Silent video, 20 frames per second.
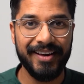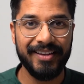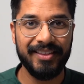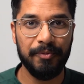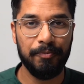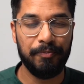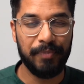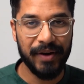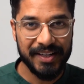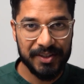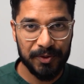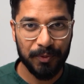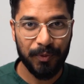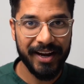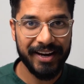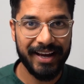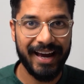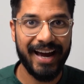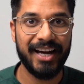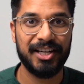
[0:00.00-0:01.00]
the best way
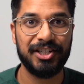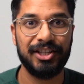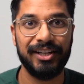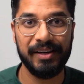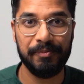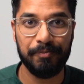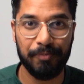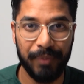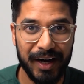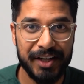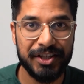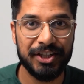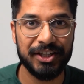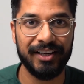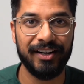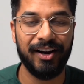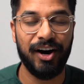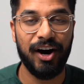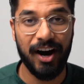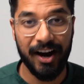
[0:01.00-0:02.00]
to actually
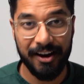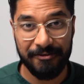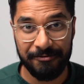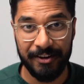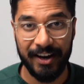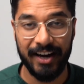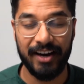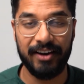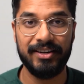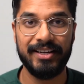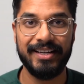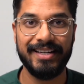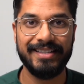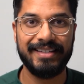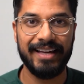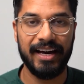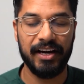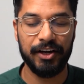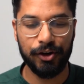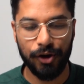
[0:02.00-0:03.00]
budget, I found, is
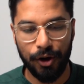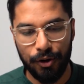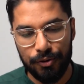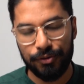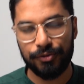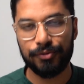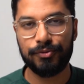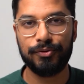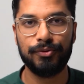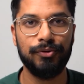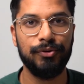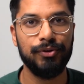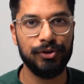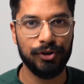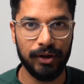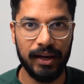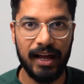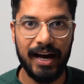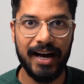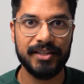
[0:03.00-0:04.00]
that go through
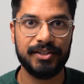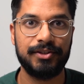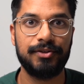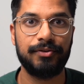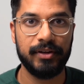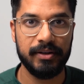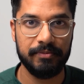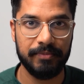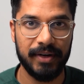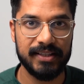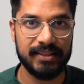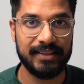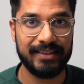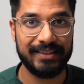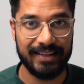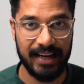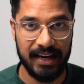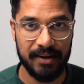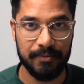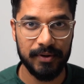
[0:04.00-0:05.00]
your last 3 months
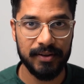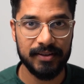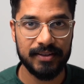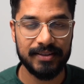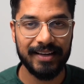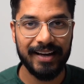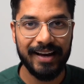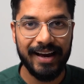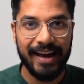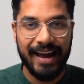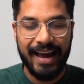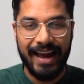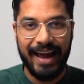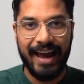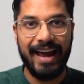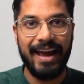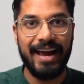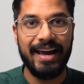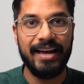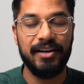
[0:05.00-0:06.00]
statements,
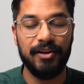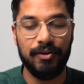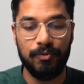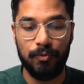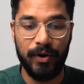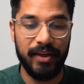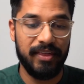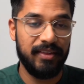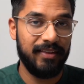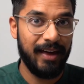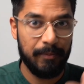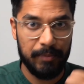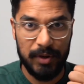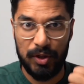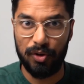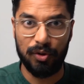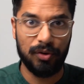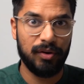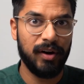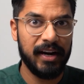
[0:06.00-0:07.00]
and whether that be
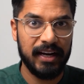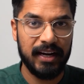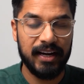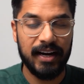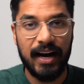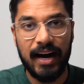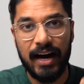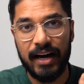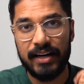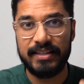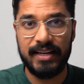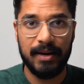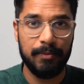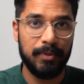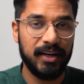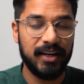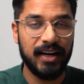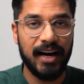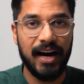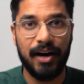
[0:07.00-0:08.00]
your credit card,
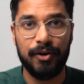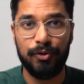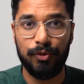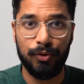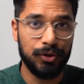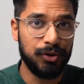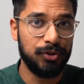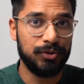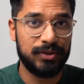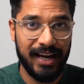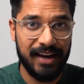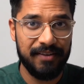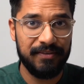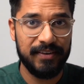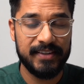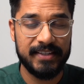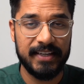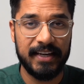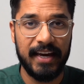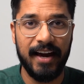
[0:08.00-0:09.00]
debit card, or your
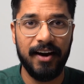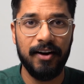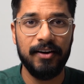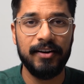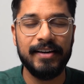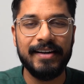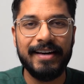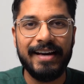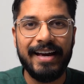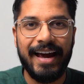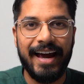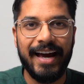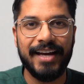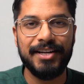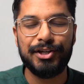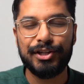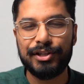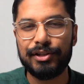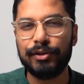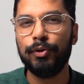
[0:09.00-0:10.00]
savings account, and
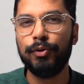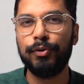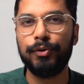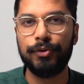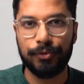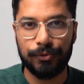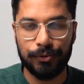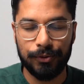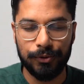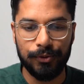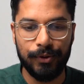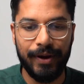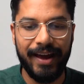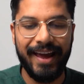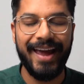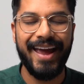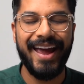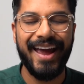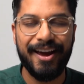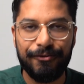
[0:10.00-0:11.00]
just look through
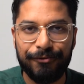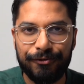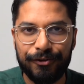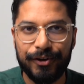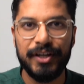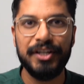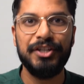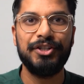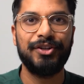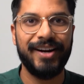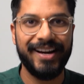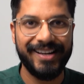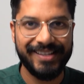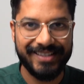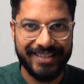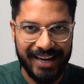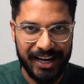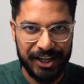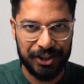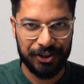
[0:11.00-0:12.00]
every
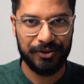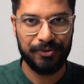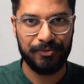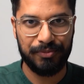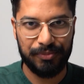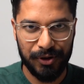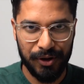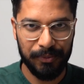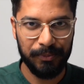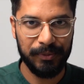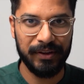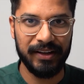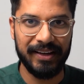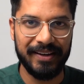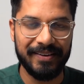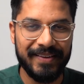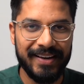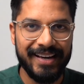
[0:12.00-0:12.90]
transaction properly.